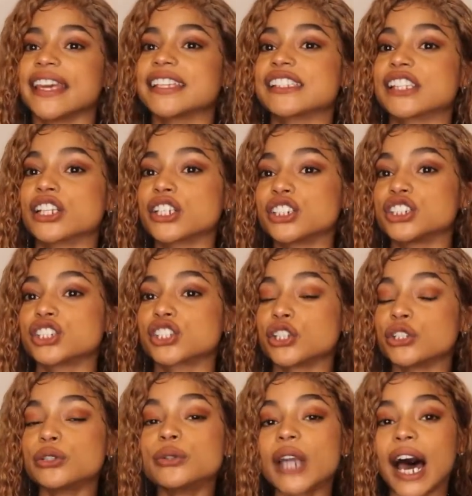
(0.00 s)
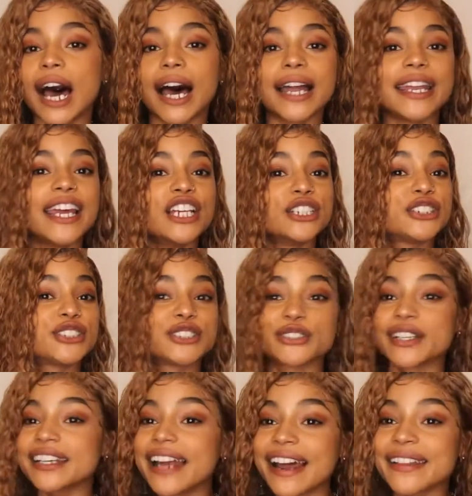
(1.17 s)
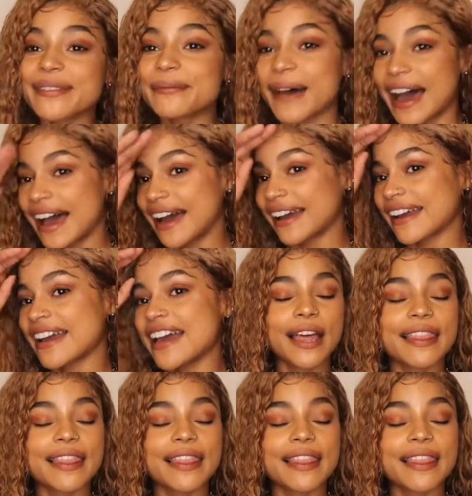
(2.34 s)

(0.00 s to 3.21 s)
It's literally just glued on straight out of the pack.